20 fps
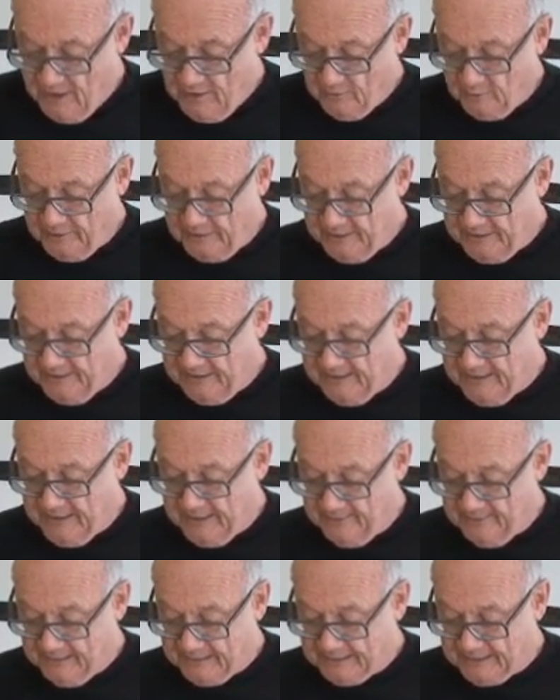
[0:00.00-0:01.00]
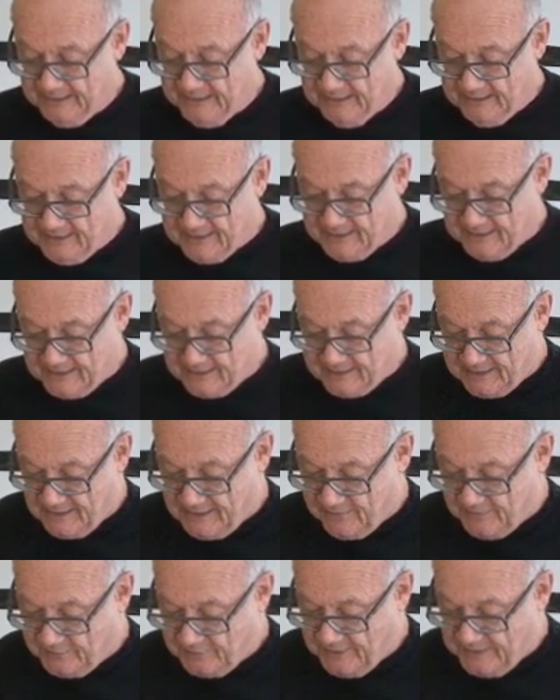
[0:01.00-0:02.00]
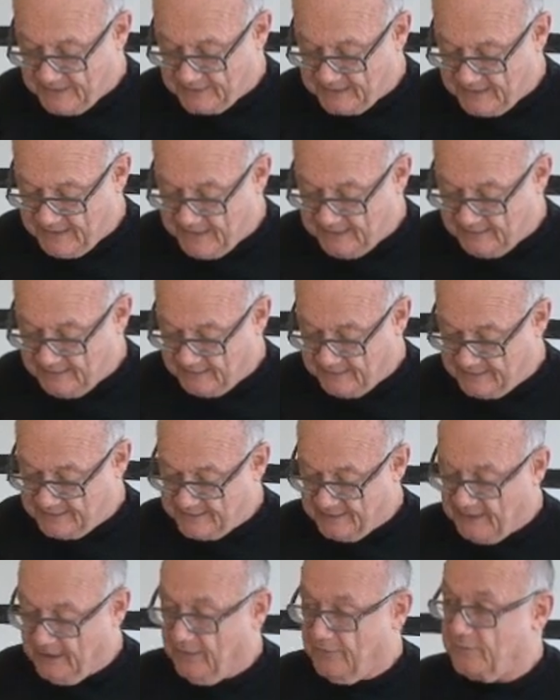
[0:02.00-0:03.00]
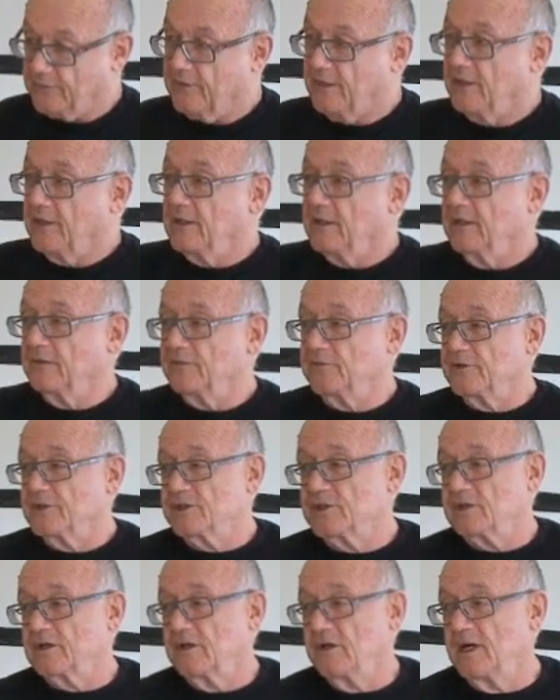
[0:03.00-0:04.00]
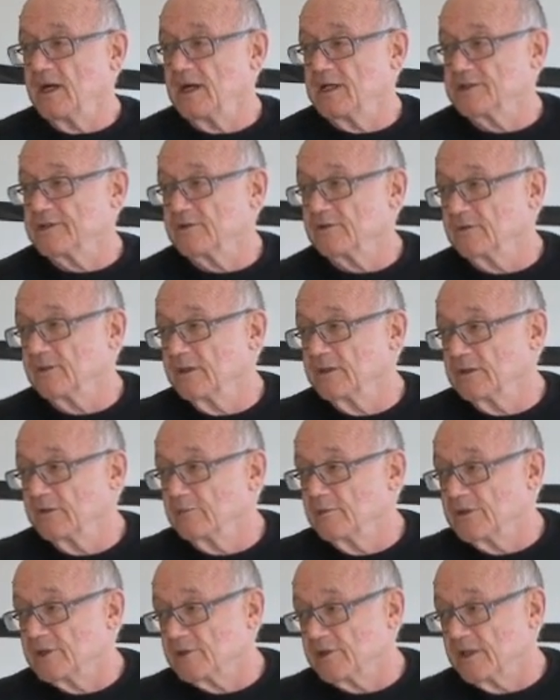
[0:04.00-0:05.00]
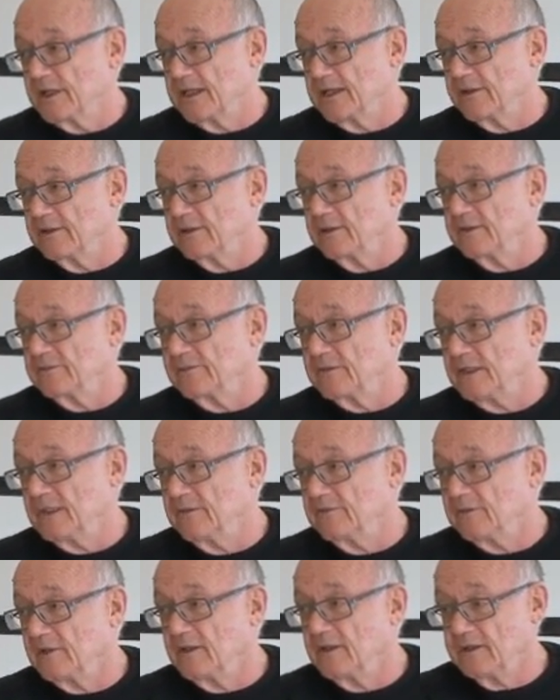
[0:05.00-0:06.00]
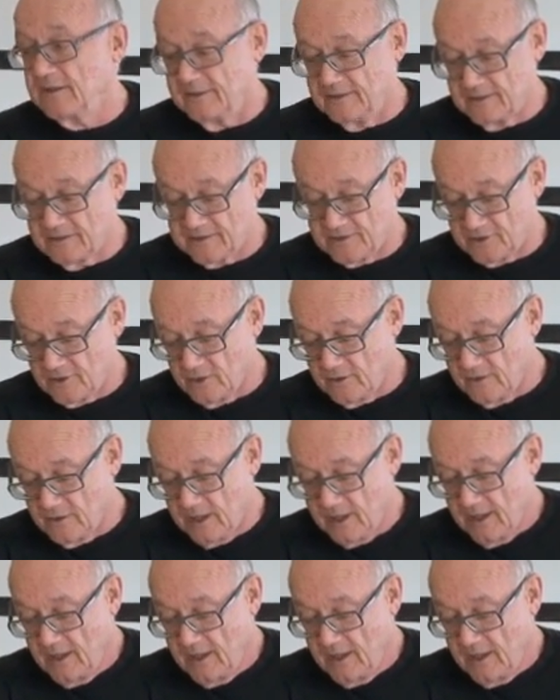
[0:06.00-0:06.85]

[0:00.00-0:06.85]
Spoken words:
were an inherently existing freestanding self, a first cause or an originator of evil. So,